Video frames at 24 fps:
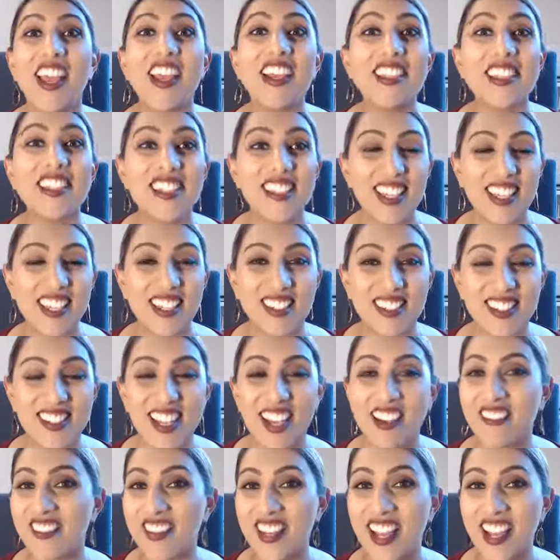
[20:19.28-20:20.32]
sit
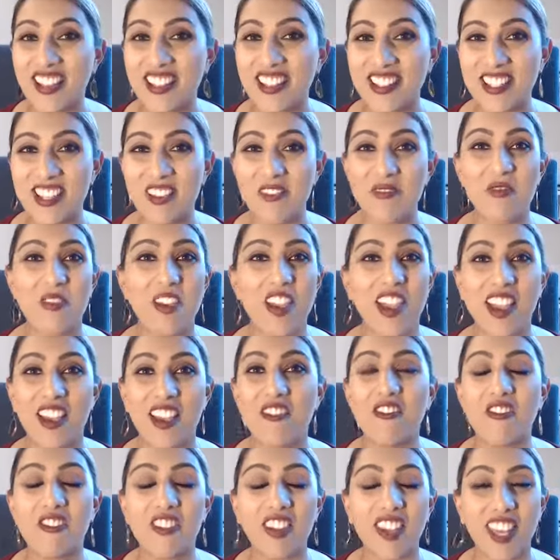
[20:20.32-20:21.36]
yourself down somewhere,
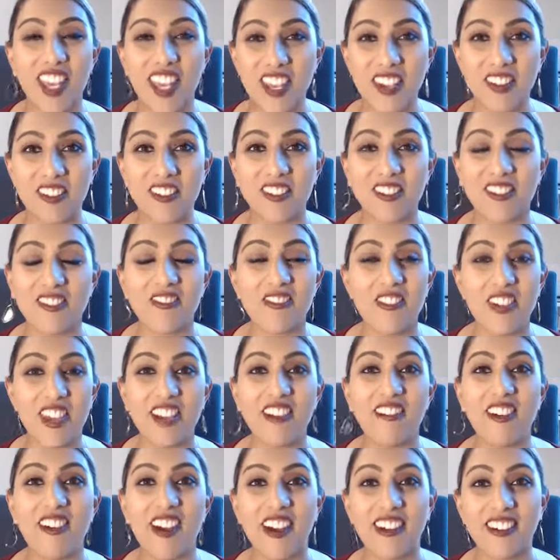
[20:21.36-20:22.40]
get your feet
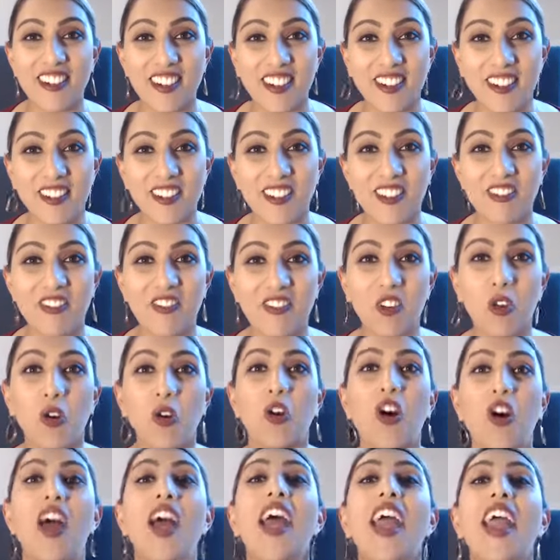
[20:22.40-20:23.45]
grounded on the
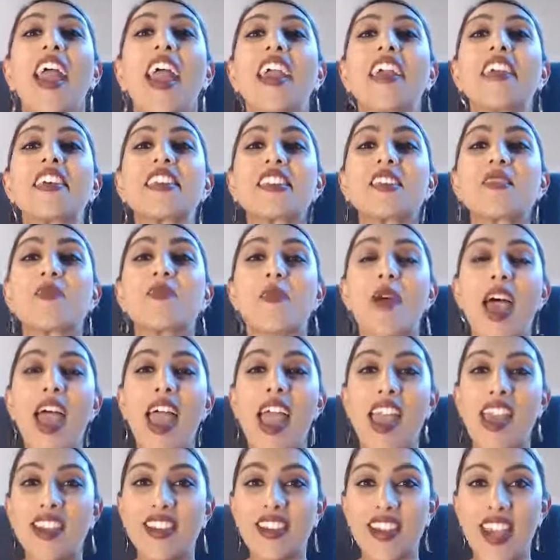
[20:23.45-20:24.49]
floor,
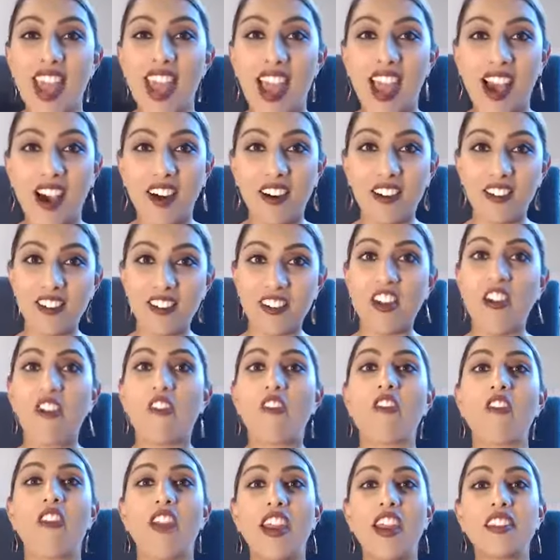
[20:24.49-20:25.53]
expand out,
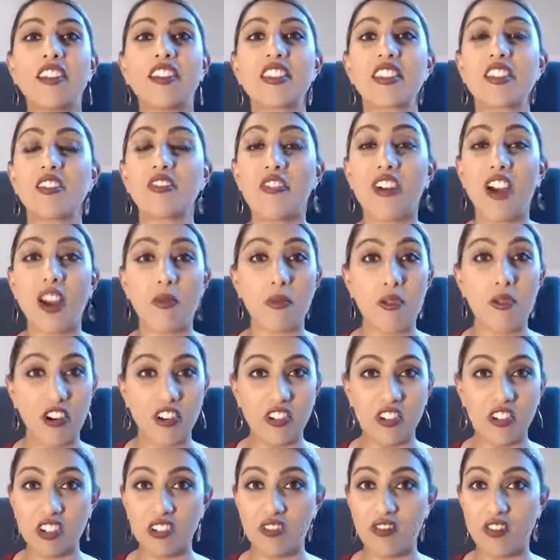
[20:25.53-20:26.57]
raise the
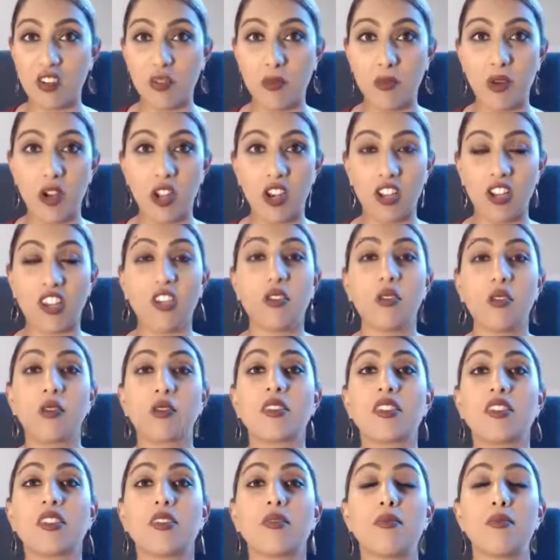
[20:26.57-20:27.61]
vibration of your molecules
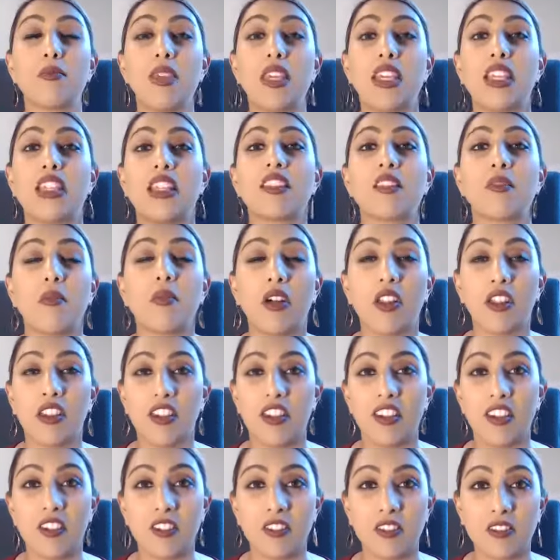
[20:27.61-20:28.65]
to meet the
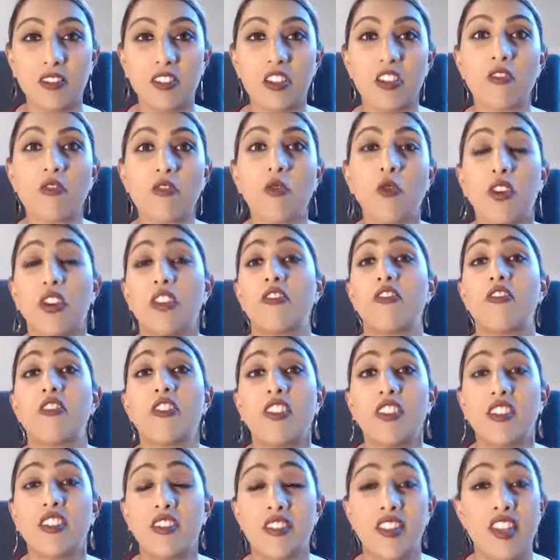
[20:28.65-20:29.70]
molecules of whatever it
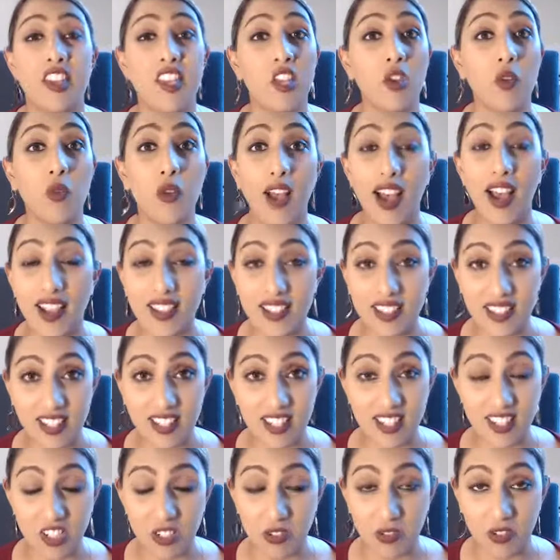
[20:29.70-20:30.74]
is that you are
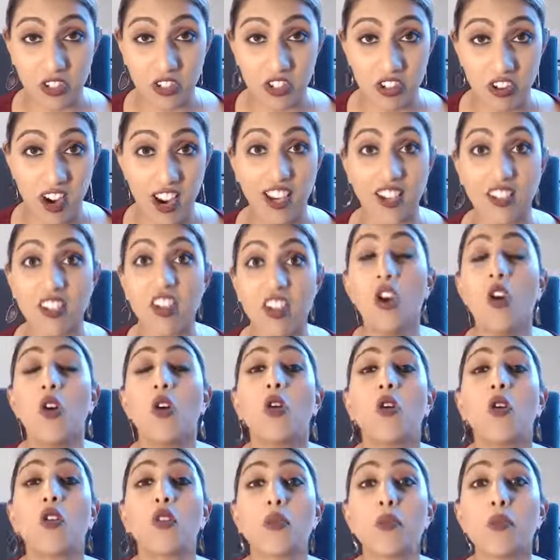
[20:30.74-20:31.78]
asking to attract
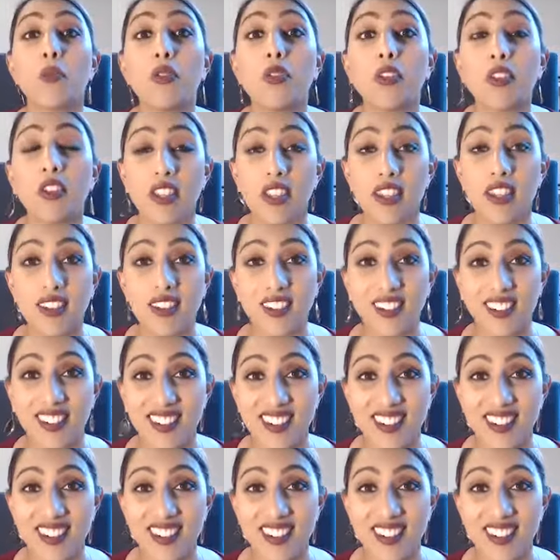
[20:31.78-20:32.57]
or to pull in,